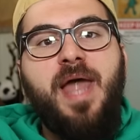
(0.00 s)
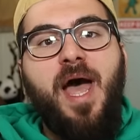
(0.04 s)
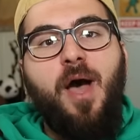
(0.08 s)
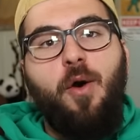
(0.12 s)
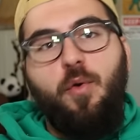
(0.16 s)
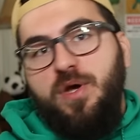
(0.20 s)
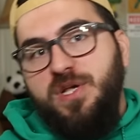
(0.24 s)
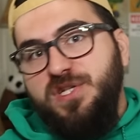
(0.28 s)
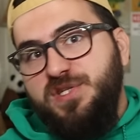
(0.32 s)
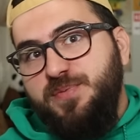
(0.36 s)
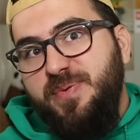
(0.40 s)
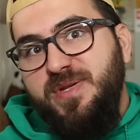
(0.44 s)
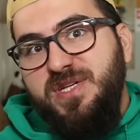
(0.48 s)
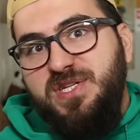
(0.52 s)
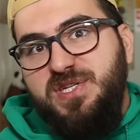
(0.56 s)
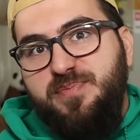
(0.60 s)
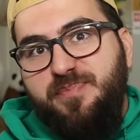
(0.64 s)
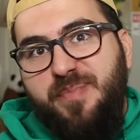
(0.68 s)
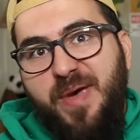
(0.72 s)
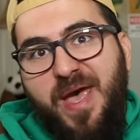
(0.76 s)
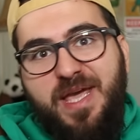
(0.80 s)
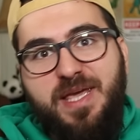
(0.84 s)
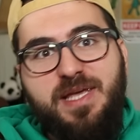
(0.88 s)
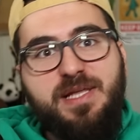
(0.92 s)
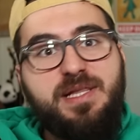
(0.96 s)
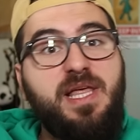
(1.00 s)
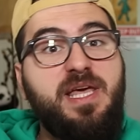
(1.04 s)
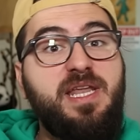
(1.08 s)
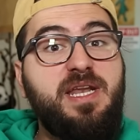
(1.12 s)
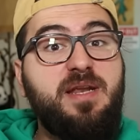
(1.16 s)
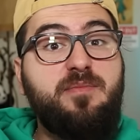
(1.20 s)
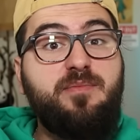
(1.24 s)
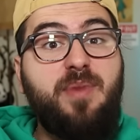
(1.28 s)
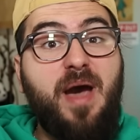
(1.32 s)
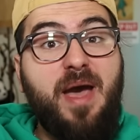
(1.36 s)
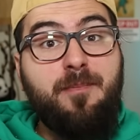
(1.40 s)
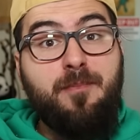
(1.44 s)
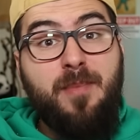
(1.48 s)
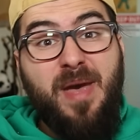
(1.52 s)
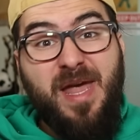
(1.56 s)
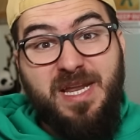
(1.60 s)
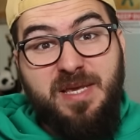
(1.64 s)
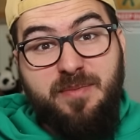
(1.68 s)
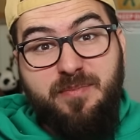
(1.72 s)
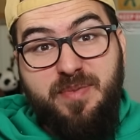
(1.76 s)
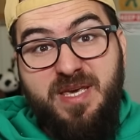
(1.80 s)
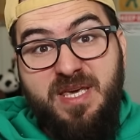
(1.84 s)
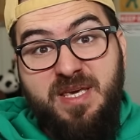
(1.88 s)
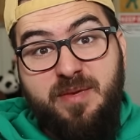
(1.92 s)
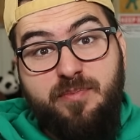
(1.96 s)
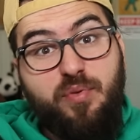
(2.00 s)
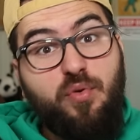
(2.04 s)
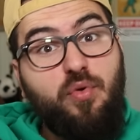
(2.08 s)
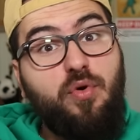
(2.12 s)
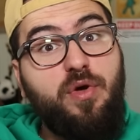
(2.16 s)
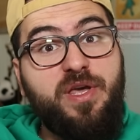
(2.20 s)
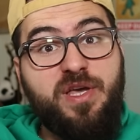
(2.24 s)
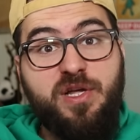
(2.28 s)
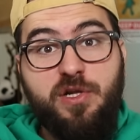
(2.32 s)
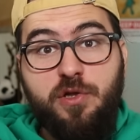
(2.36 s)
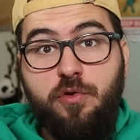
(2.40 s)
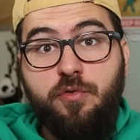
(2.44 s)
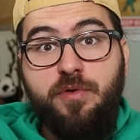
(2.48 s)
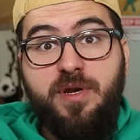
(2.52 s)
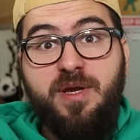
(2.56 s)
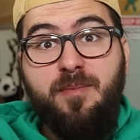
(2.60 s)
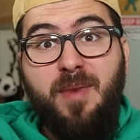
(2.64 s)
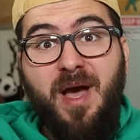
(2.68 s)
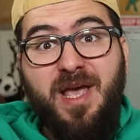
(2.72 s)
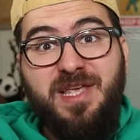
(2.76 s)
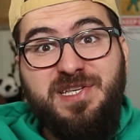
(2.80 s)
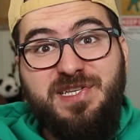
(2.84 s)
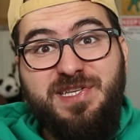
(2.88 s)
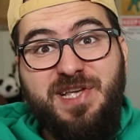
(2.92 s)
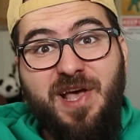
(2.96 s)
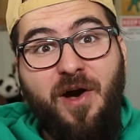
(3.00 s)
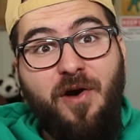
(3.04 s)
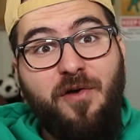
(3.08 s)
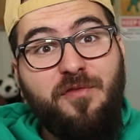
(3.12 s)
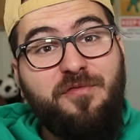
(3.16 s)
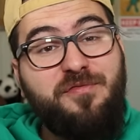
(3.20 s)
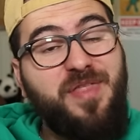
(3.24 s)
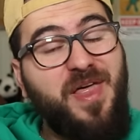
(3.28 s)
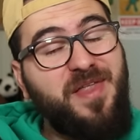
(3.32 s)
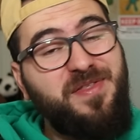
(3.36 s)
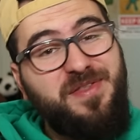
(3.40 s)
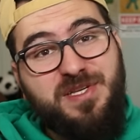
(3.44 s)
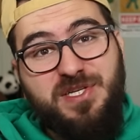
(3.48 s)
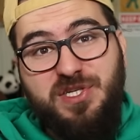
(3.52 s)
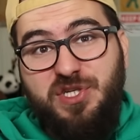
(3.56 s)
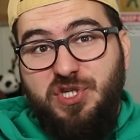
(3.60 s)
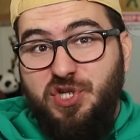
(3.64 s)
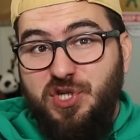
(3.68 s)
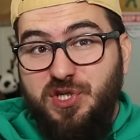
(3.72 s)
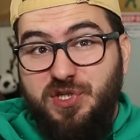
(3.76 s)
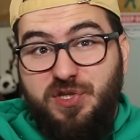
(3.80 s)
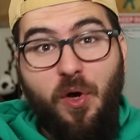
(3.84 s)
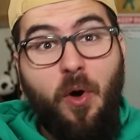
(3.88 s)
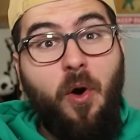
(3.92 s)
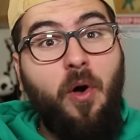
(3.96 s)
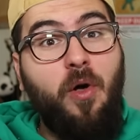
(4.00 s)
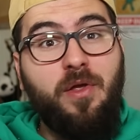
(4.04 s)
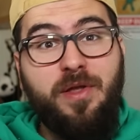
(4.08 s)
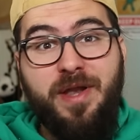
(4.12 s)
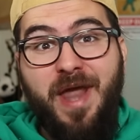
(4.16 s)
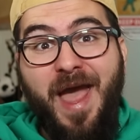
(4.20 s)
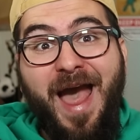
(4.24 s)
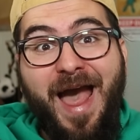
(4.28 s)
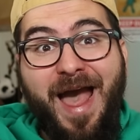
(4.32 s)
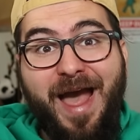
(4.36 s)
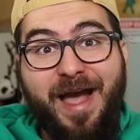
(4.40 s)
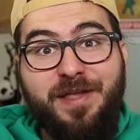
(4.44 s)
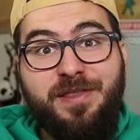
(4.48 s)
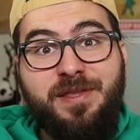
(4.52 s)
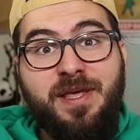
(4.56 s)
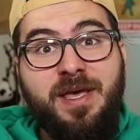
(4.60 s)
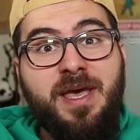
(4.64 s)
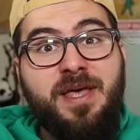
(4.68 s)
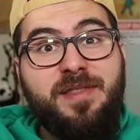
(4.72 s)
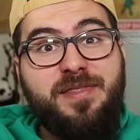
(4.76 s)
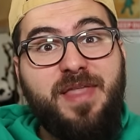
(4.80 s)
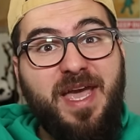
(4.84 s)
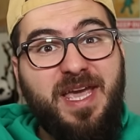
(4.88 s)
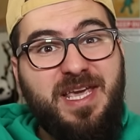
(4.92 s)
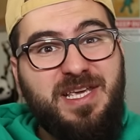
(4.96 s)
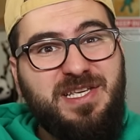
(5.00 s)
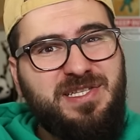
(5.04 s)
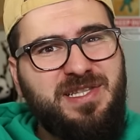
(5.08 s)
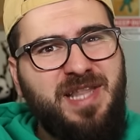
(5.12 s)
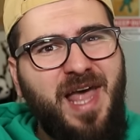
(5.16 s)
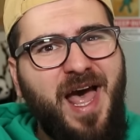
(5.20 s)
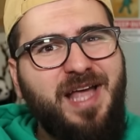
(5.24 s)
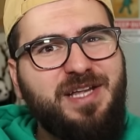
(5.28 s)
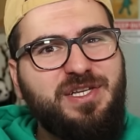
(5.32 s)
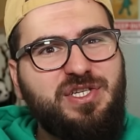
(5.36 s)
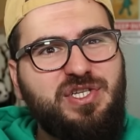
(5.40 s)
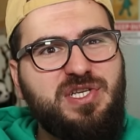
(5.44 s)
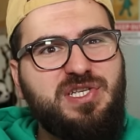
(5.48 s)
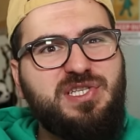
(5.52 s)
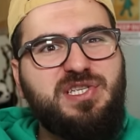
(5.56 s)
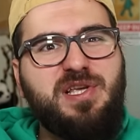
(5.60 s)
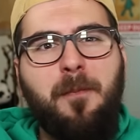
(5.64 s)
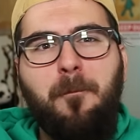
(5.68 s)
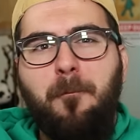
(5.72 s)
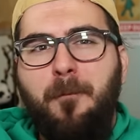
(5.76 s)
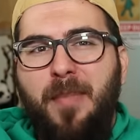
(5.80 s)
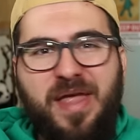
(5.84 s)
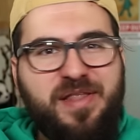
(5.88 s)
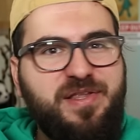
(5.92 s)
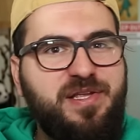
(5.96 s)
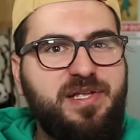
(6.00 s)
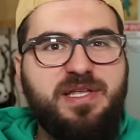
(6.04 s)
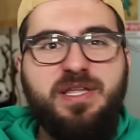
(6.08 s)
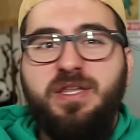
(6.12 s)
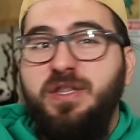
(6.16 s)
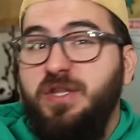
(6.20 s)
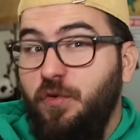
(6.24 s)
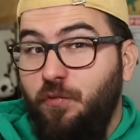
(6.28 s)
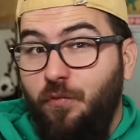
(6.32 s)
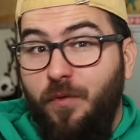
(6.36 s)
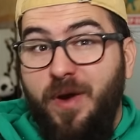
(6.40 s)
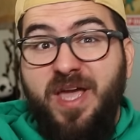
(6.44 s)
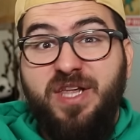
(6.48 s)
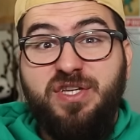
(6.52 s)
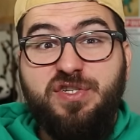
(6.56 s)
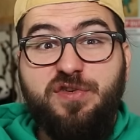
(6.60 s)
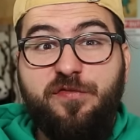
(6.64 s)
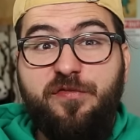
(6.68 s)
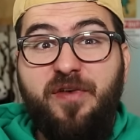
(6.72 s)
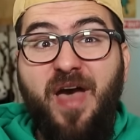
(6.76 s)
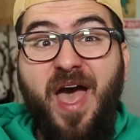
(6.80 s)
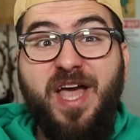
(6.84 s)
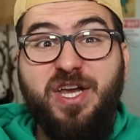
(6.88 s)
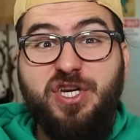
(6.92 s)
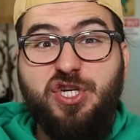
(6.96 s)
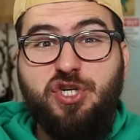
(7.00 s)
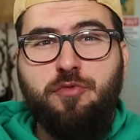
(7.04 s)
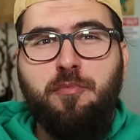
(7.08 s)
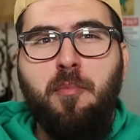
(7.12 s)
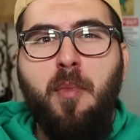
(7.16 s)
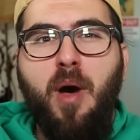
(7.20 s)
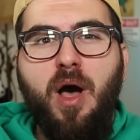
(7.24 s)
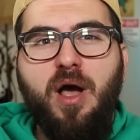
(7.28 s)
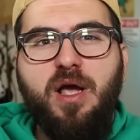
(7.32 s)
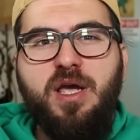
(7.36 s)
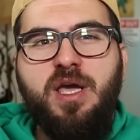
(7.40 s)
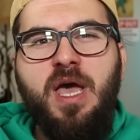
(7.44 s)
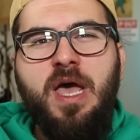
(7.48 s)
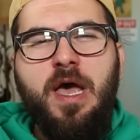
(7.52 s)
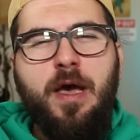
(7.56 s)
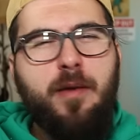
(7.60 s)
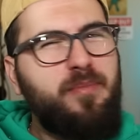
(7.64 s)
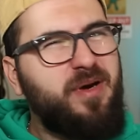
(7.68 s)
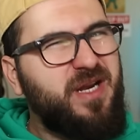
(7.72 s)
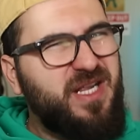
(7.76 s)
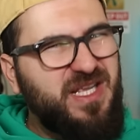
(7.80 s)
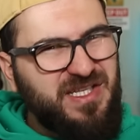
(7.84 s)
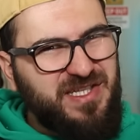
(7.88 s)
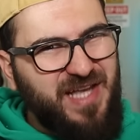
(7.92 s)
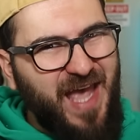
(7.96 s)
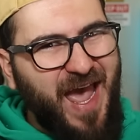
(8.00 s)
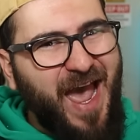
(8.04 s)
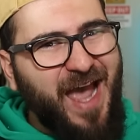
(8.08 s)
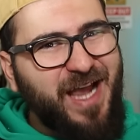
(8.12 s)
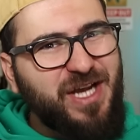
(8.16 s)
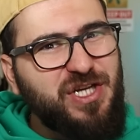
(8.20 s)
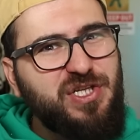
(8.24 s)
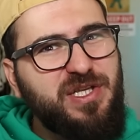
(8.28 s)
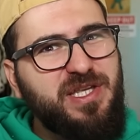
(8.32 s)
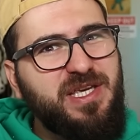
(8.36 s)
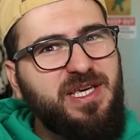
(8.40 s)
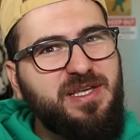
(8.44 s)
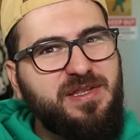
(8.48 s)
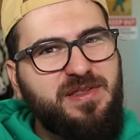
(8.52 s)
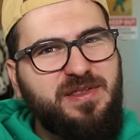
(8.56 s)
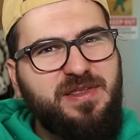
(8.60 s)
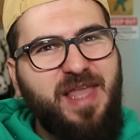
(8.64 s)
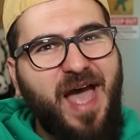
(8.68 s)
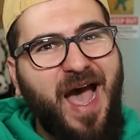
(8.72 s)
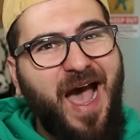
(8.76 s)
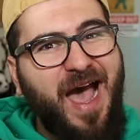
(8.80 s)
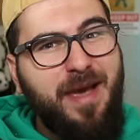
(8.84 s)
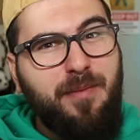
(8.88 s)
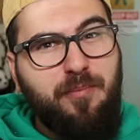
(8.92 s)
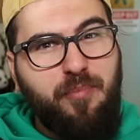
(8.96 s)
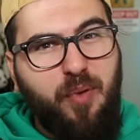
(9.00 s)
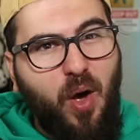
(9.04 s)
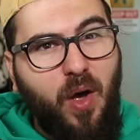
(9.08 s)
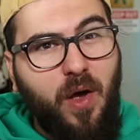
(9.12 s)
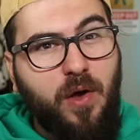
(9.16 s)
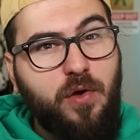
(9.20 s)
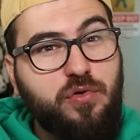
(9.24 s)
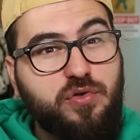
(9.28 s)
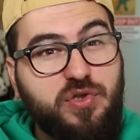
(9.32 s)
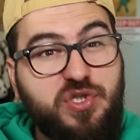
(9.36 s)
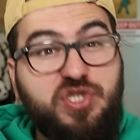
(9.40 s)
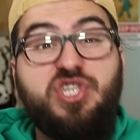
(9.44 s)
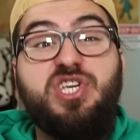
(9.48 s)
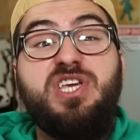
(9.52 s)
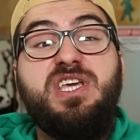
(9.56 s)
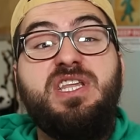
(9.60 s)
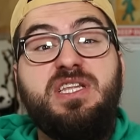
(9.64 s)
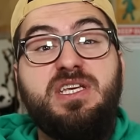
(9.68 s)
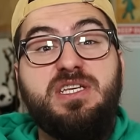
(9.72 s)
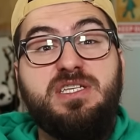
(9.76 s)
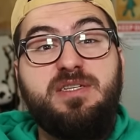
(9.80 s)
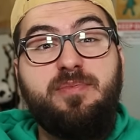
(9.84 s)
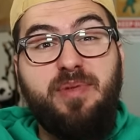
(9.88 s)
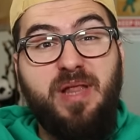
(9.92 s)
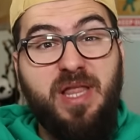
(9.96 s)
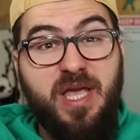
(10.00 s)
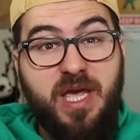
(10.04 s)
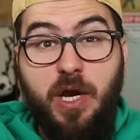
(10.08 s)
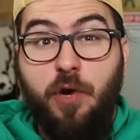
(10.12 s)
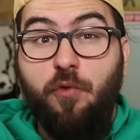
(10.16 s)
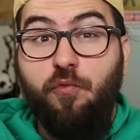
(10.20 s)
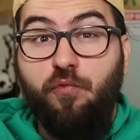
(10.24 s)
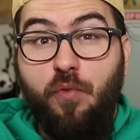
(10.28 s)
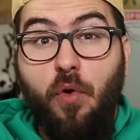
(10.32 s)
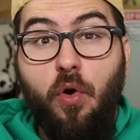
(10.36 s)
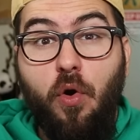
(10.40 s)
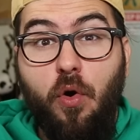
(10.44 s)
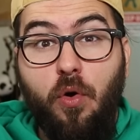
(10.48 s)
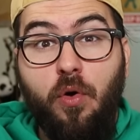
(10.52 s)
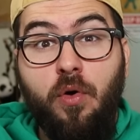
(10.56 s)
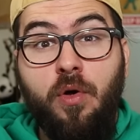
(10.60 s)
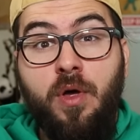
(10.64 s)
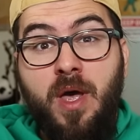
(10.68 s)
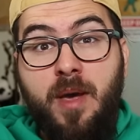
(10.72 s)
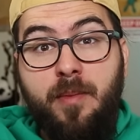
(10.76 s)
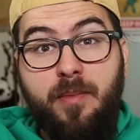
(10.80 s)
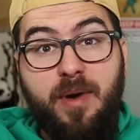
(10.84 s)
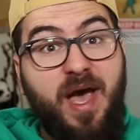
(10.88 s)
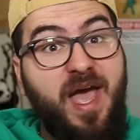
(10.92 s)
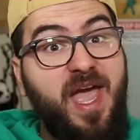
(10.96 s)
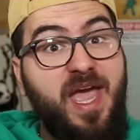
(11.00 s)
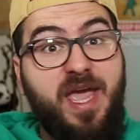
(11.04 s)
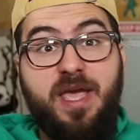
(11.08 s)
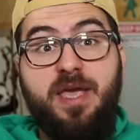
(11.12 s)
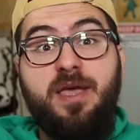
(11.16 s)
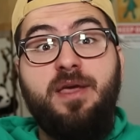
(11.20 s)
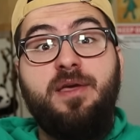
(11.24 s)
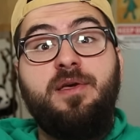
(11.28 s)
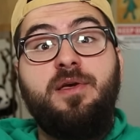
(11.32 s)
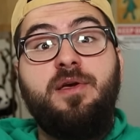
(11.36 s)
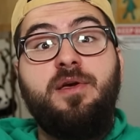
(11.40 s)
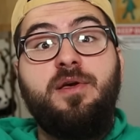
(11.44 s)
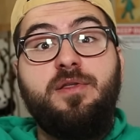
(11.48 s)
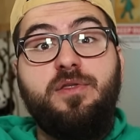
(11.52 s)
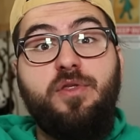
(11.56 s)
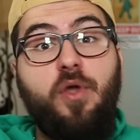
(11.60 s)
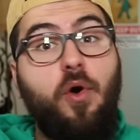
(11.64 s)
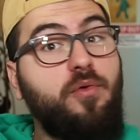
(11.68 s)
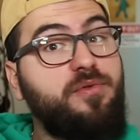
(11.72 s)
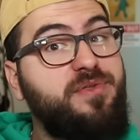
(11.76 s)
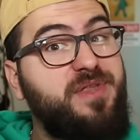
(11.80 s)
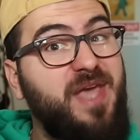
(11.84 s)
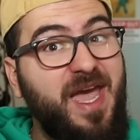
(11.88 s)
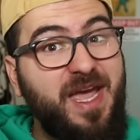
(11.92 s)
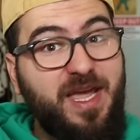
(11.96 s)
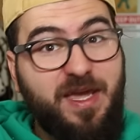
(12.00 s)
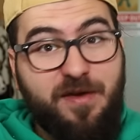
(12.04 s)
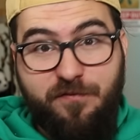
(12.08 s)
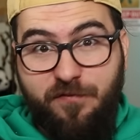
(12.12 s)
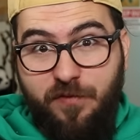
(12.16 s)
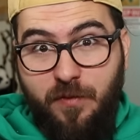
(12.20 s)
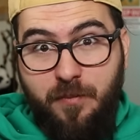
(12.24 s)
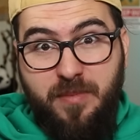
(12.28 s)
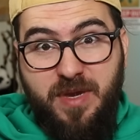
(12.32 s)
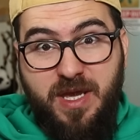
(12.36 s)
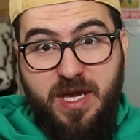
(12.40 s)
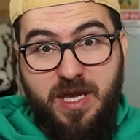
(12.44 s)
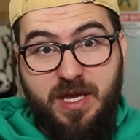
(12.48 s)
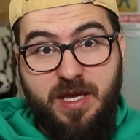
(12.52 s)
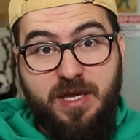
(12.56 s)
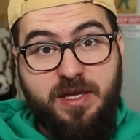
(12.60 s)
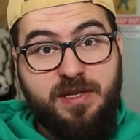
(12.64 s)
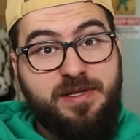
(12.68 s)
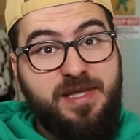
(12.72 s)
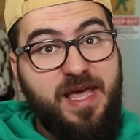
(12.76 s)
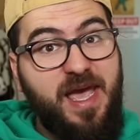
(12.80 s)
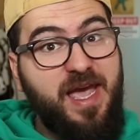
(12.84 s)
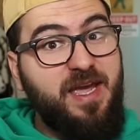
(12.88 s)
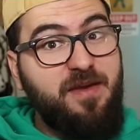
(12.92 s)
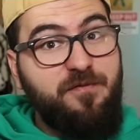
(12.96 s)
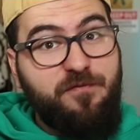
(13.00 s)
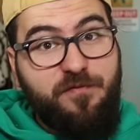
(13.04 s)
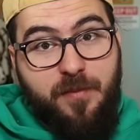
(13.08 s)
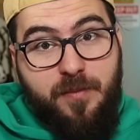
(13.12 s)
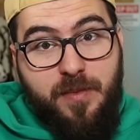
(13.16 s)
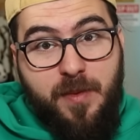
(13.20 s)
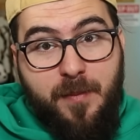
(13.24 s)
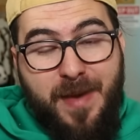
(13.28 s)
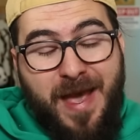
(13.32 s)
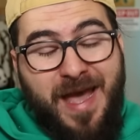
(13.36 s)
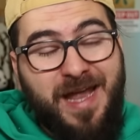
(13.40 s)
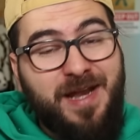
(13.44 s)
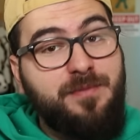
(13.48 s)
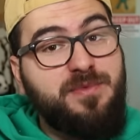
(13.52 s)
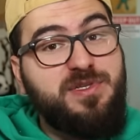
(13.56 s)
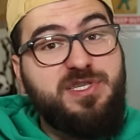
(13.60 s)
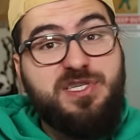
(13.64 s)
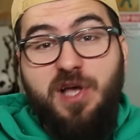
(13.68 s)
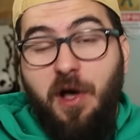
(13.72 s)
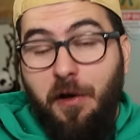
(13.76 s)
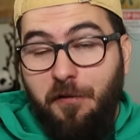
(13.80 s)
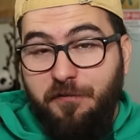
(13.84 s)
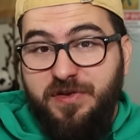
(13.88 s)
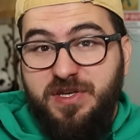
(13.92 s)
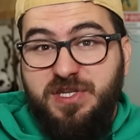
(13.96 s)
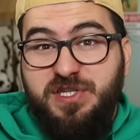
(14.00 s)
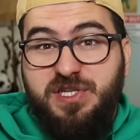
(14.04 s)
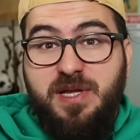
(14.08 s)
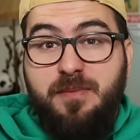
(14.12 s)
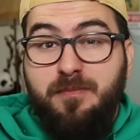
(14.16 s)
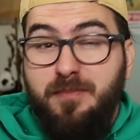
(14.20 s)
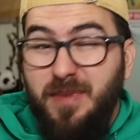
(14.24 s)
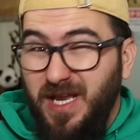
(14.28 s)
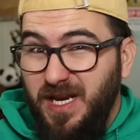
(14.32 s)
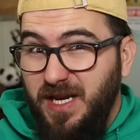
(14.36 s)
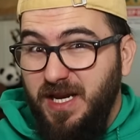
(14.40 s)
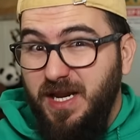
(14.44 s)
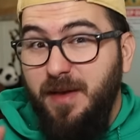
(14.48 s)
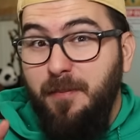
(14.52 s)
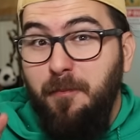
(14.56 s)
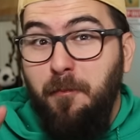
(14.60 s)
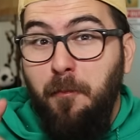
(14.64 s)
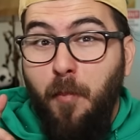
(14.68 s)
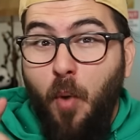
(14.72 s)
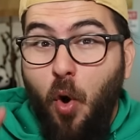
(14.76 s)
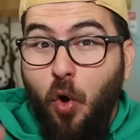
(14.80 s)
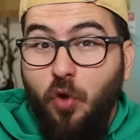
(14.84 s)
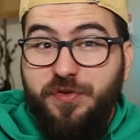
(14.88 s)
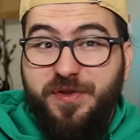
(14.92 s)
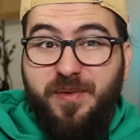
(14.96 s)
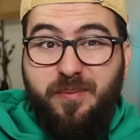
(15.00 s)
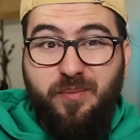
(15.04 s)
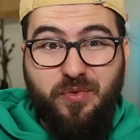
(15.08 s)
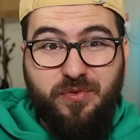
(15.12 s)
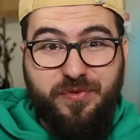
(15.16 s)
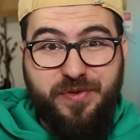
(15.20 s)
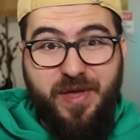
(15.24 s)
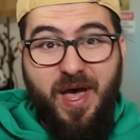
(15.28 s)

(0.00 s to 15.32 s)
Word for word: Now, it's been speculated by many people, including myself, that this is just all an act. That he's not just some mentally deranged fat schmuck, but he's actually a diabolical genius playing a role. But hey, don't take it from me. Take it from the man himself. He's admitted it multiple